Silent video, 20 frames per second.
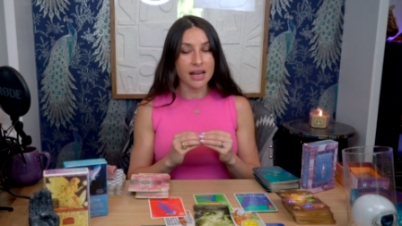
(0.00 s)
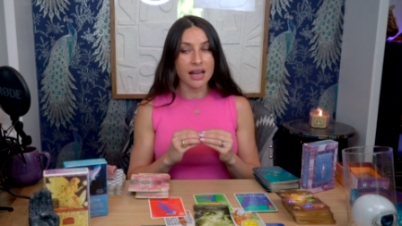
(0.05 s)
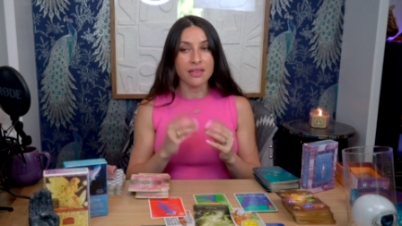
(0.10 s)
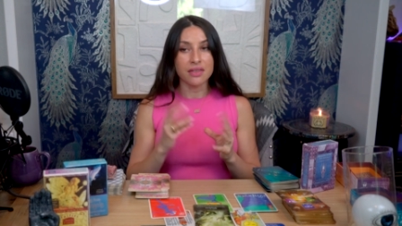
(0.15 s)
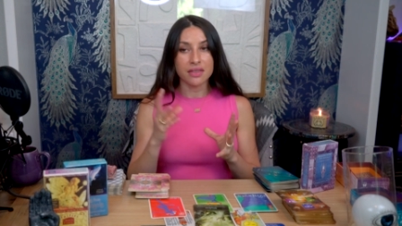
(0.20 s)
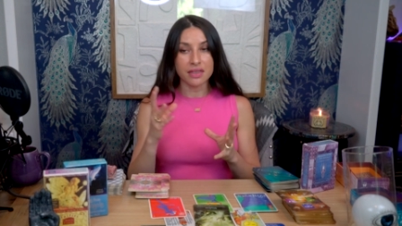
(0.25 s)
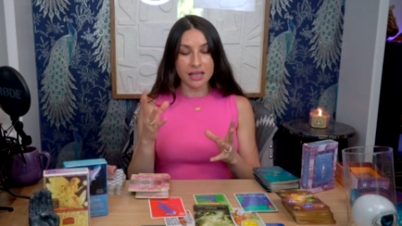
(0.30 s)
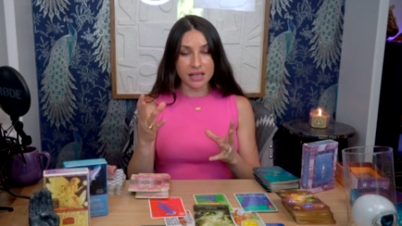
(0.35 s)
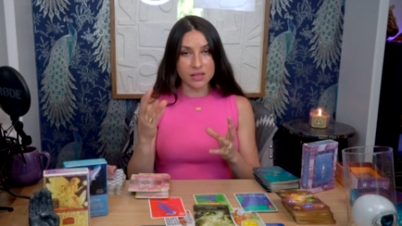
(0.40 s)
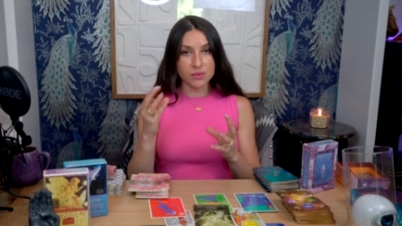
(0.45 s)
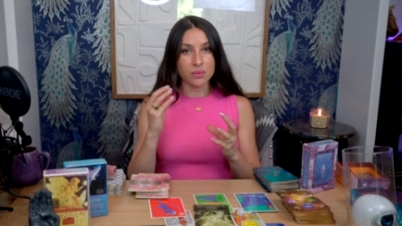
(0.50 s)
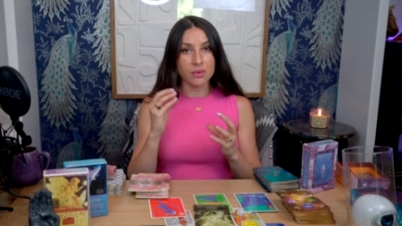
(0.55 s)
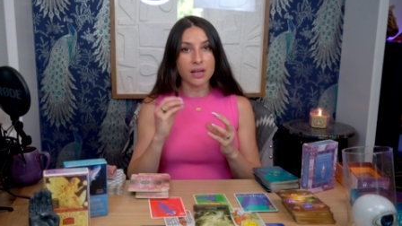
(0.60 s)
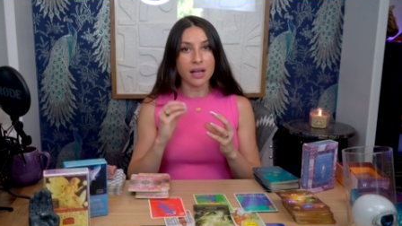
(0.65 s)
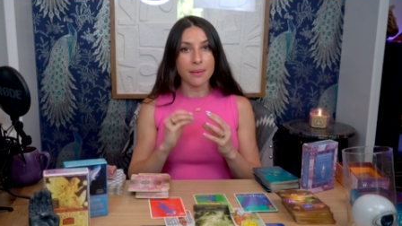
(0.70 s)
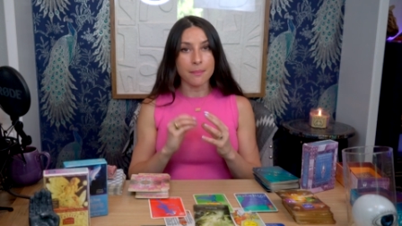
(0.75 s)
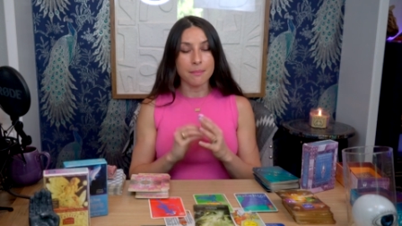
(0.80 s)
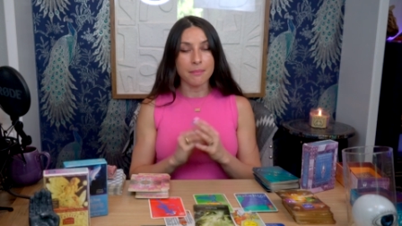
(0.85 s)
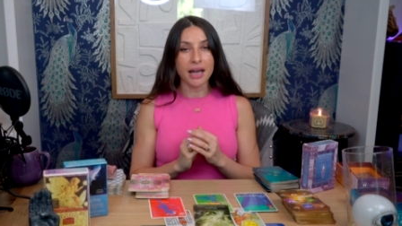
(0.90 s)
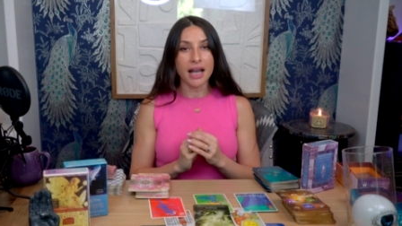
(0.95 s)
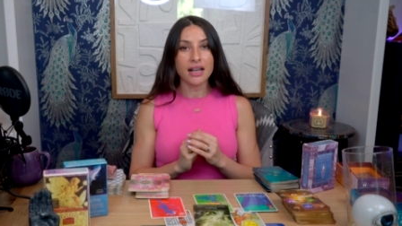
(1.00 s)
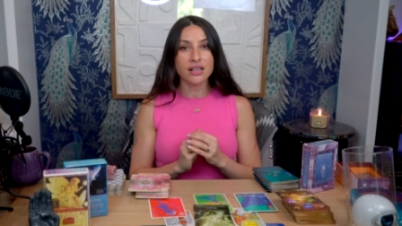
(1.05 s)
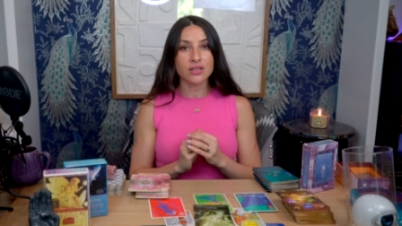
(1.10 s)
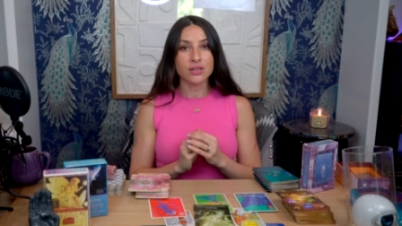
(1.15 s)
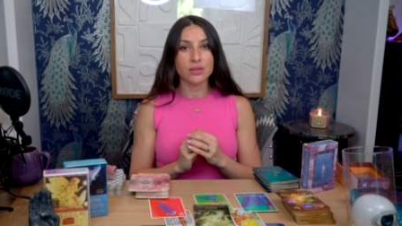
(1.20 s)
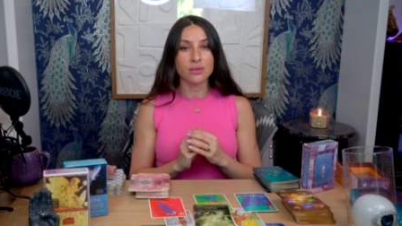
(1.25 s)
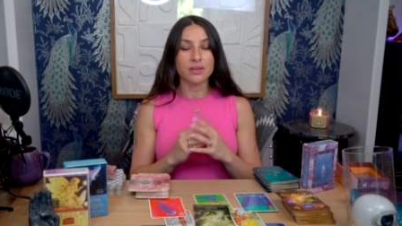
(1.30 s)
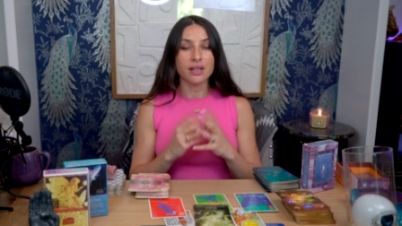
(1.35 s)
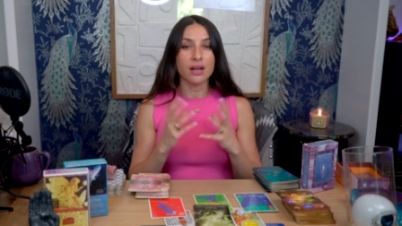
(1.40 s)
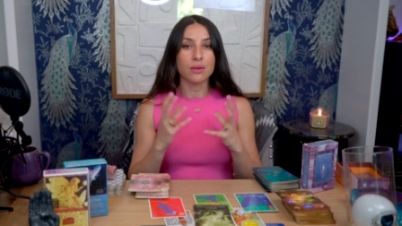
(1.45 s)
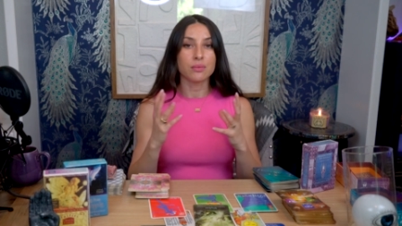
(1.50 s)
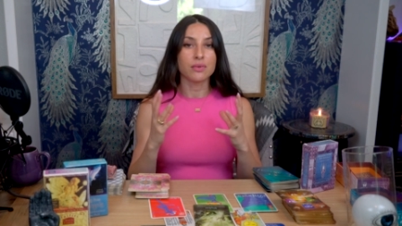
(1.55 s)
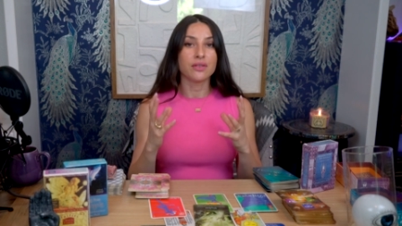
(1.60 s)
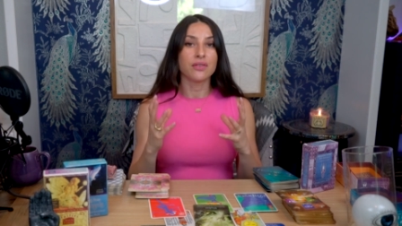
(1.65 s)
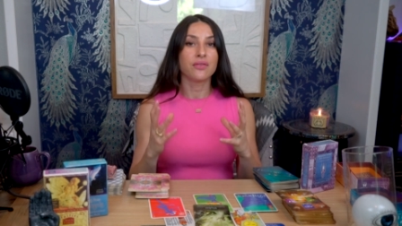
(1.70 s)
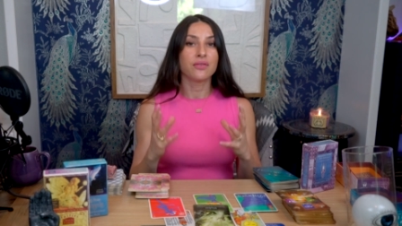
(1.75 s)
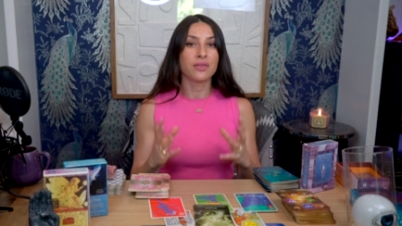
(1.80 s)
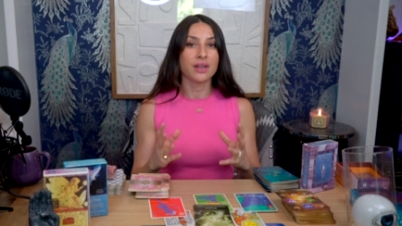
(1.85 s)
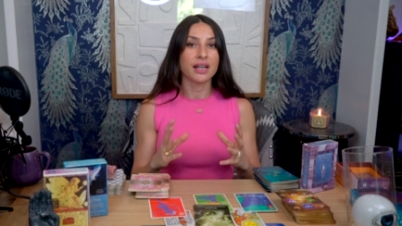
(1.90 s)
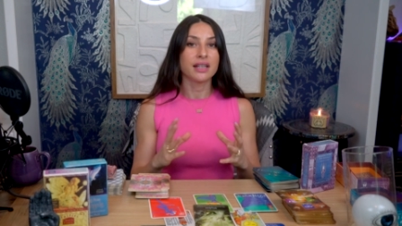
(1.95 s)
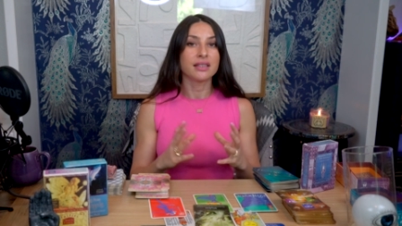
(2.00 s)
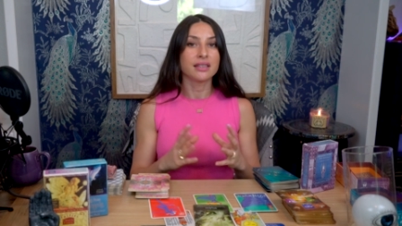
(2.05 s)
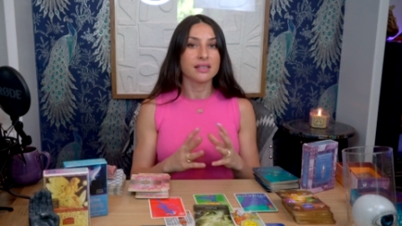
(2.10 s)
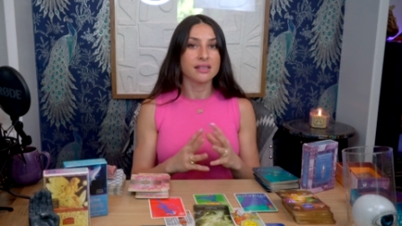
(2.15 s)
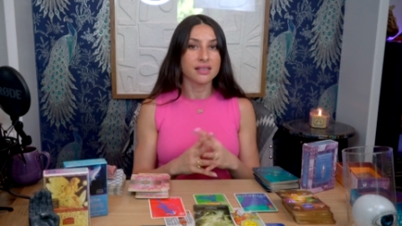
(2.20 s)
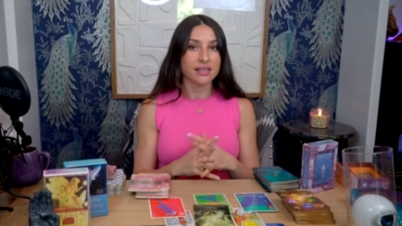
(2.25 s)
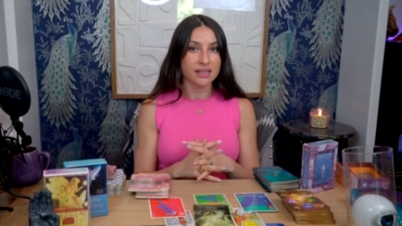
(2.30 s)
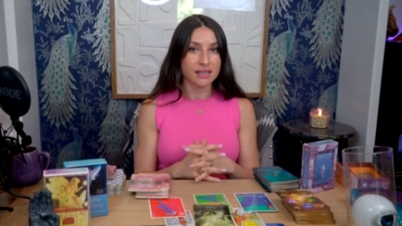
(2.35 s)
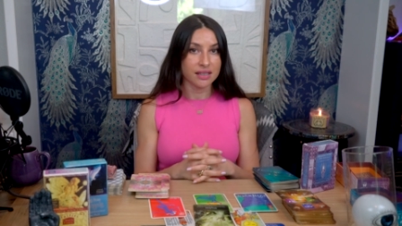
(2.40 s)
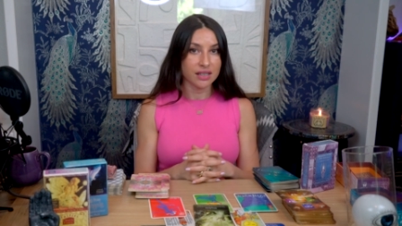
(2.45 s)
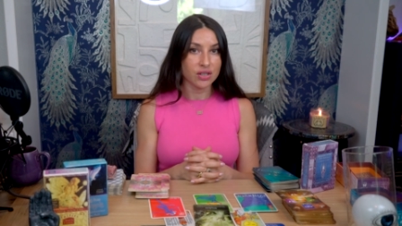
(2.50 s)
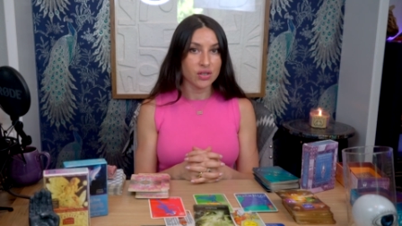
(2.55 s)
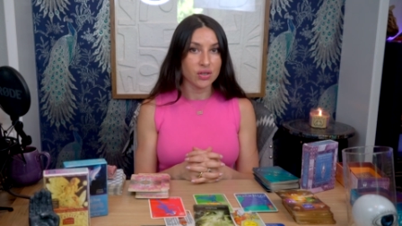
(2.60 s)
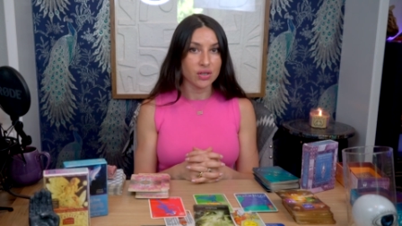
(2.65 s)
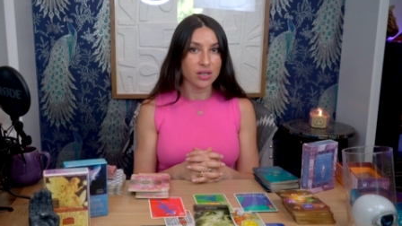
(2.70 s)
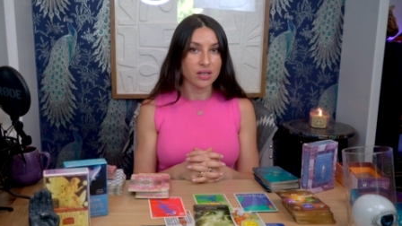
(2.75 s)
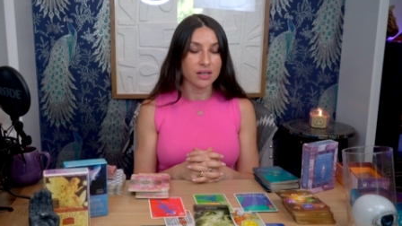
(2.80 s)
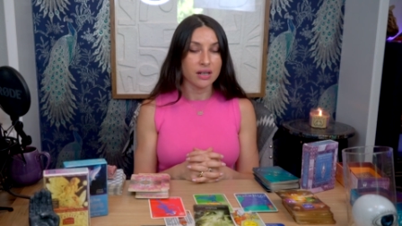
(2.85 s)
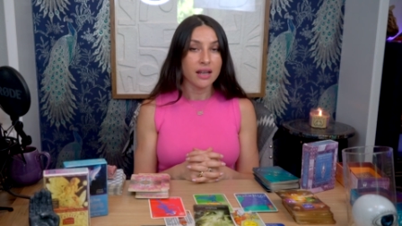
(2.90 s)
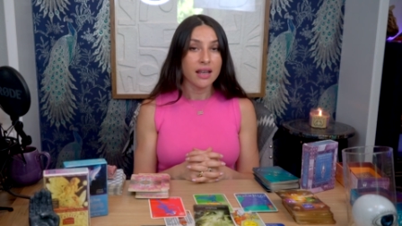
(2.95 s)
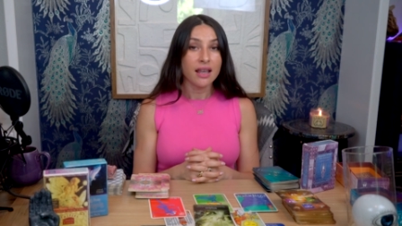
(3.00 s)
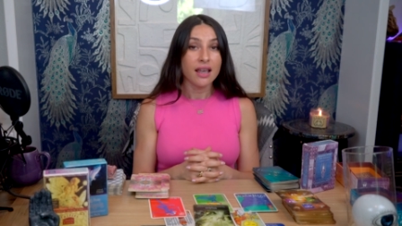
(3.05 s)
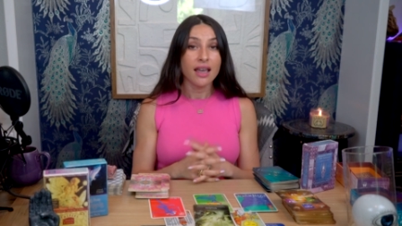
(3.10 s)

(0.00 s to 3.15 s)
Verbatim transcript: and things will come back to you that reflect this decision.